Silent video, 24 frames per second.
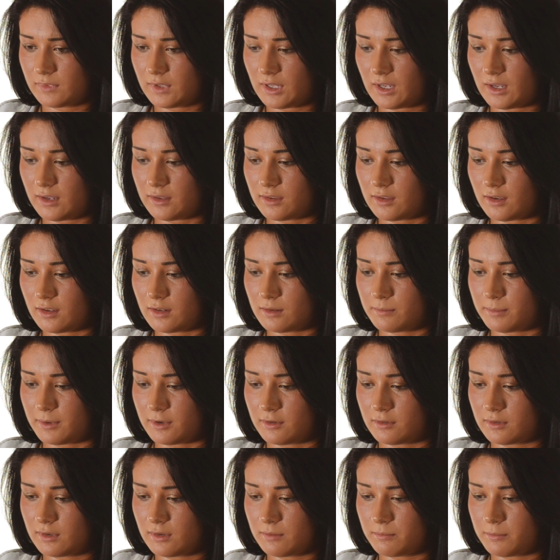I thought
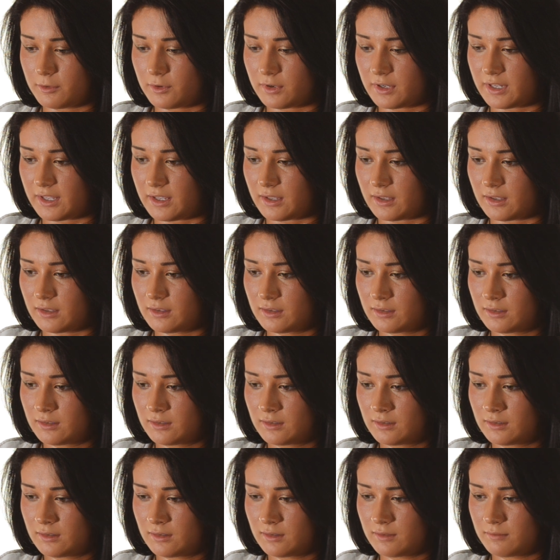about aborting
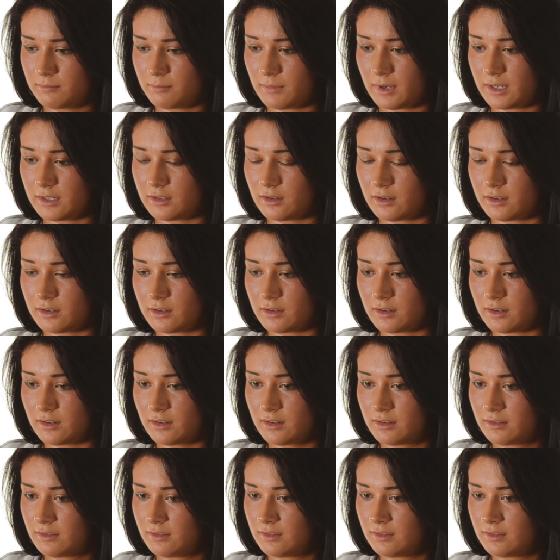my daughter.